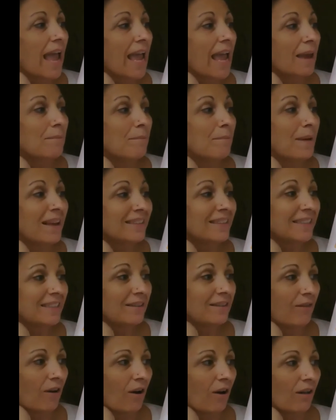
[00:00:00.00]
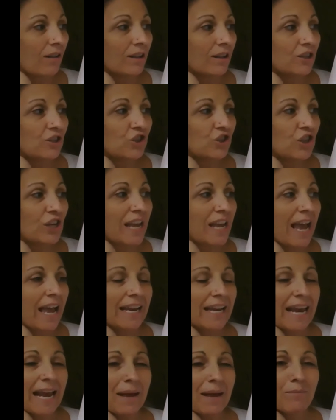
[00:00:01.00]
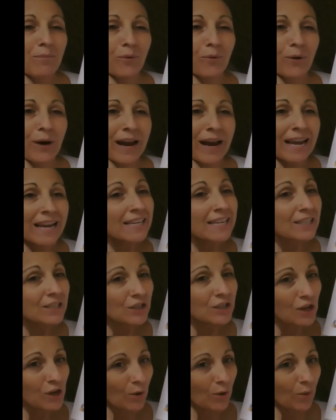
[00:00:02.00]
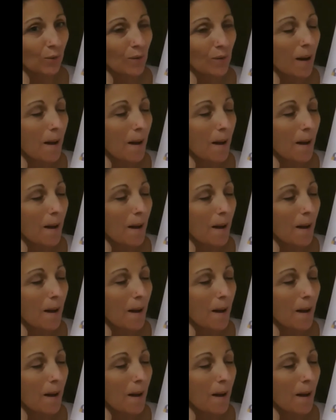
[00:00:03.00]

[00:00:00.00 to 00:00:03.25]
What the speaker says: And best of all, she had a brand new